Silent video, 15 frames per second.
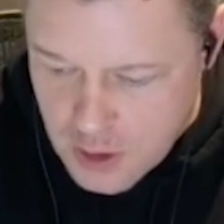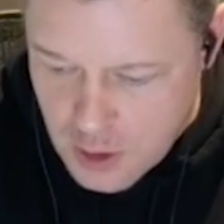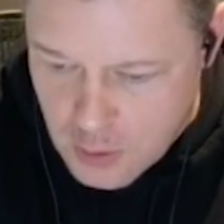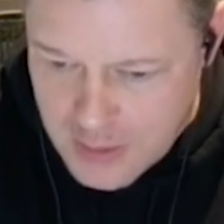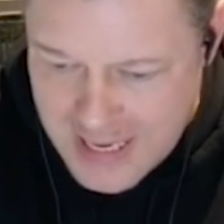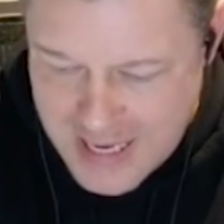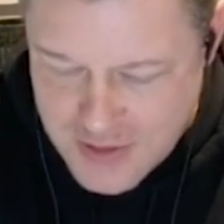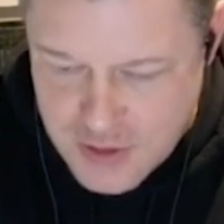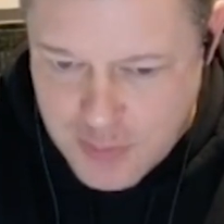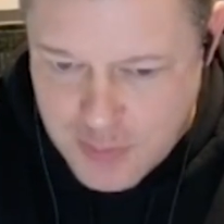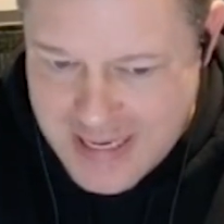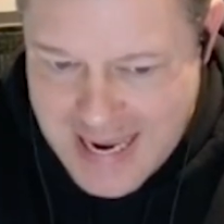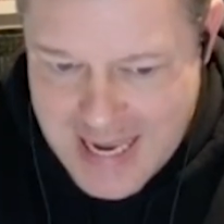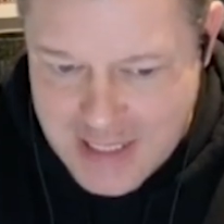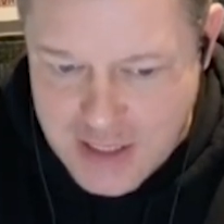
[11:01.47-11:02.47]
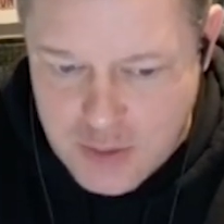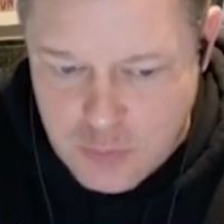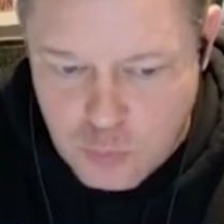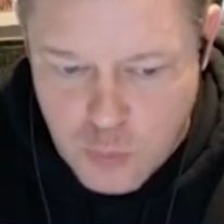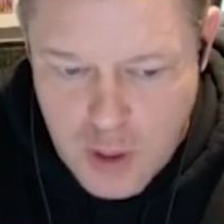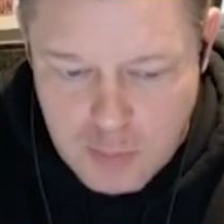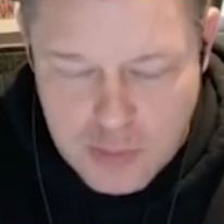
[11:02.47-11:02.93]
Has there been any
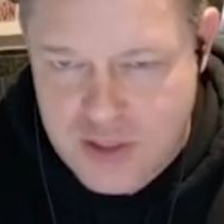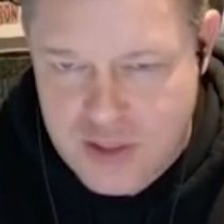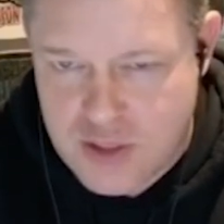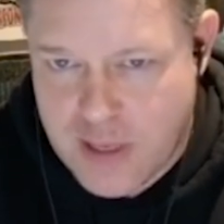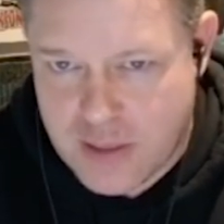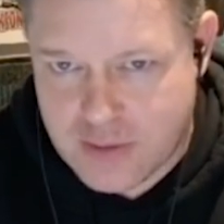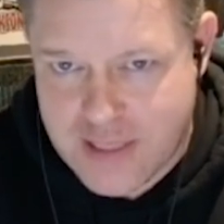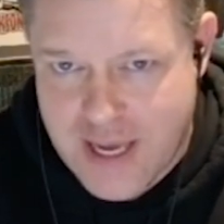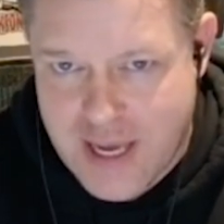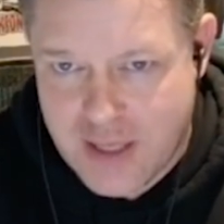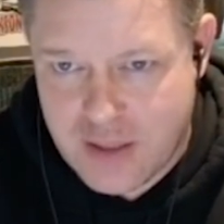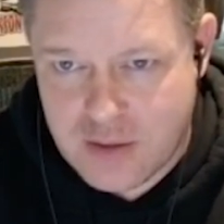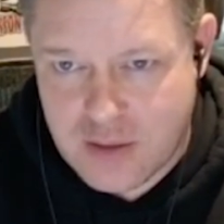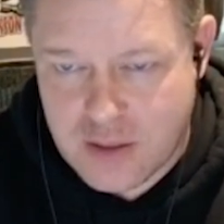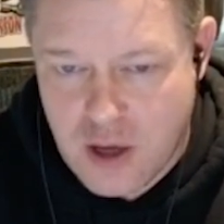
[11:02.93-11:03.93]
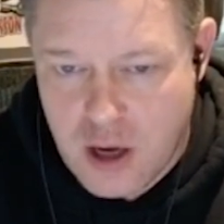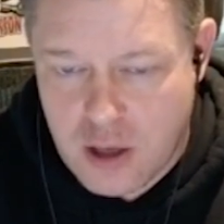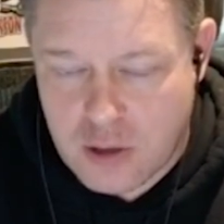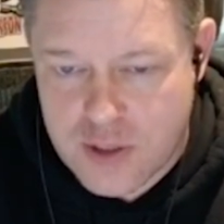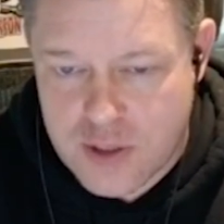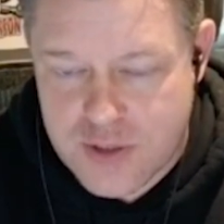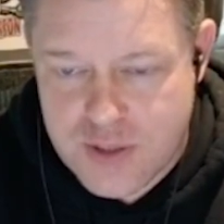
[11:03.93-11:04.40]
rumblings about that in
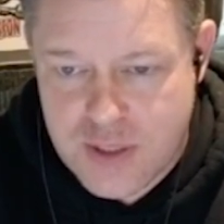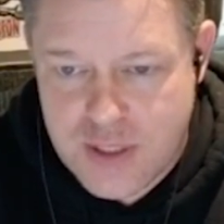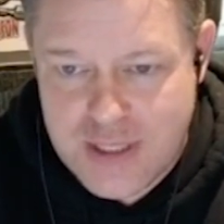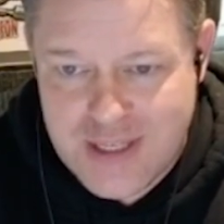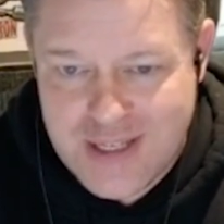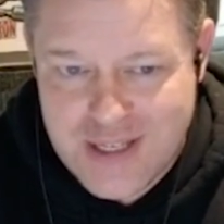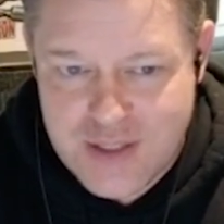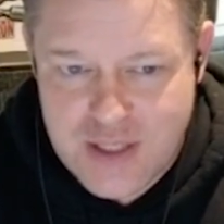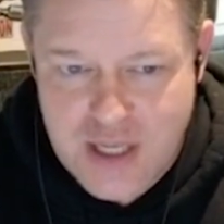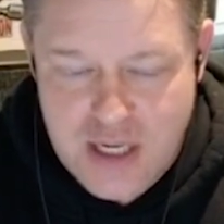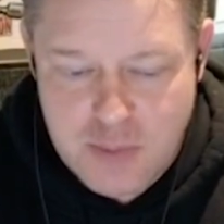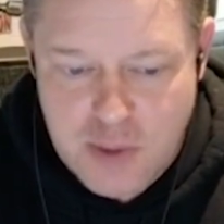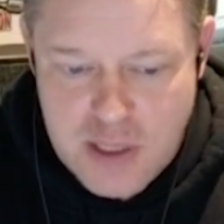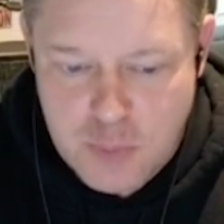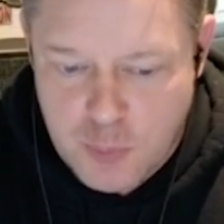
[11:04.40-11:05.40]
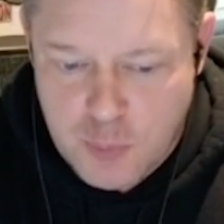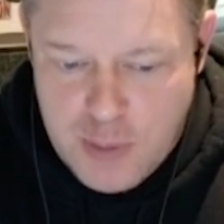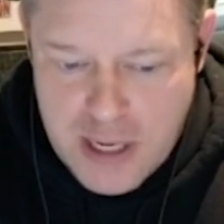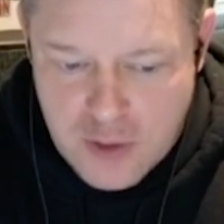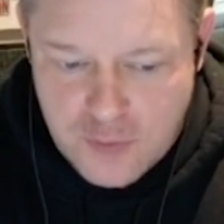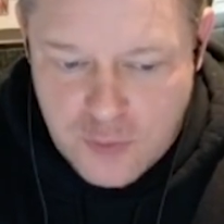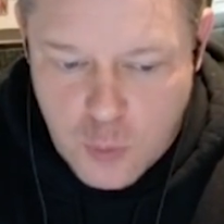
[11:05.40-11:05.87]
Congress? Is anybody prepared
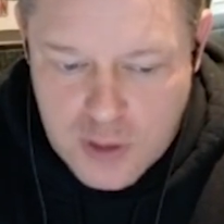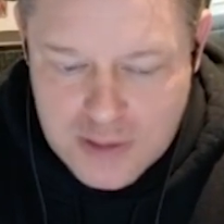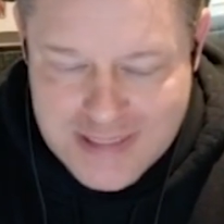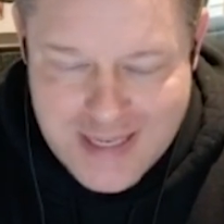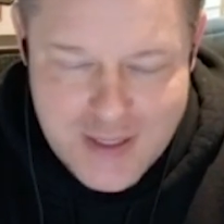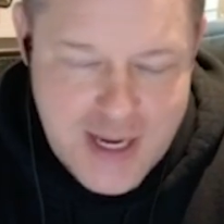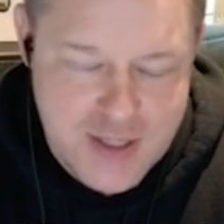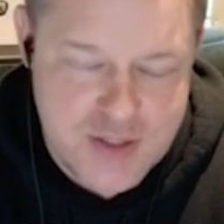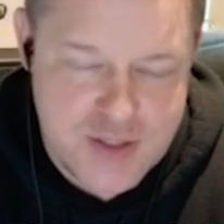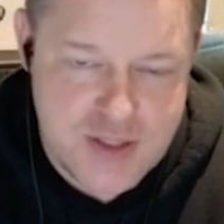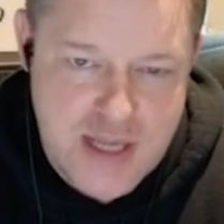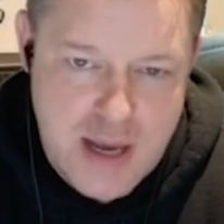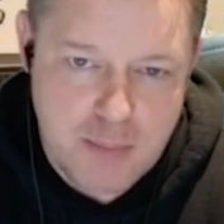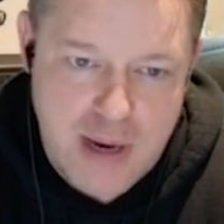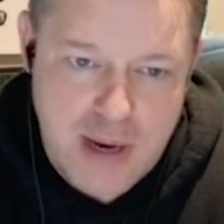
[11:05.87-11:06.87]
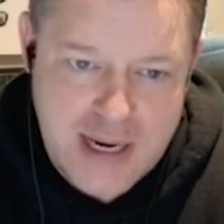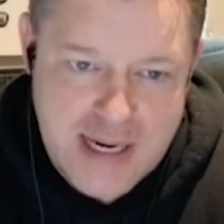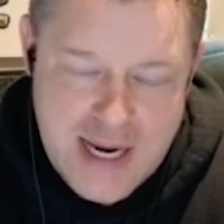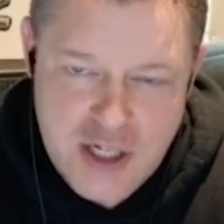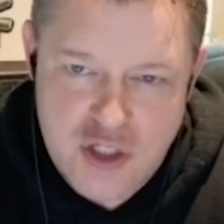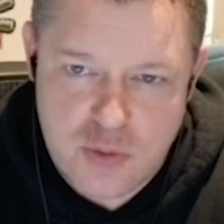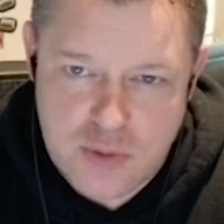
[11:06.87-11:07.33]
for what that next step might
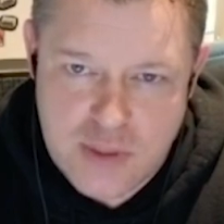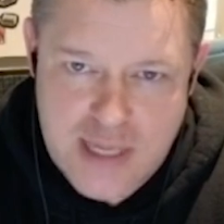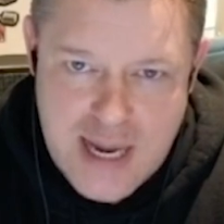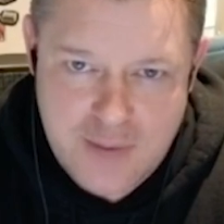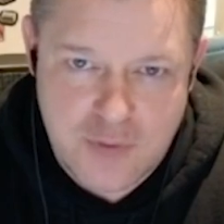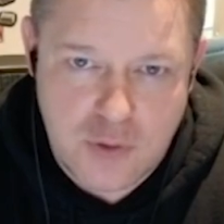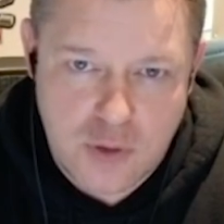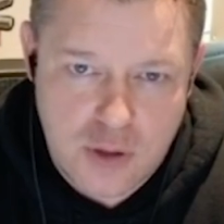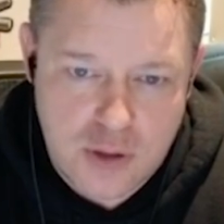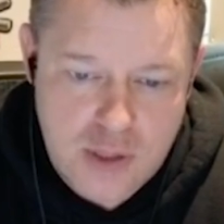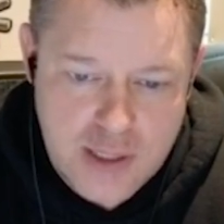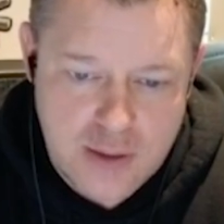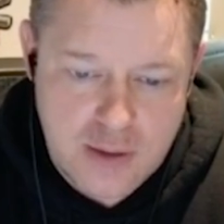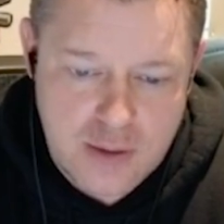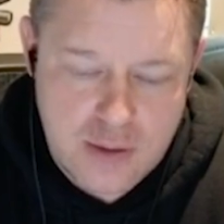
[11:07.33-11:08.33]
actually have to look like?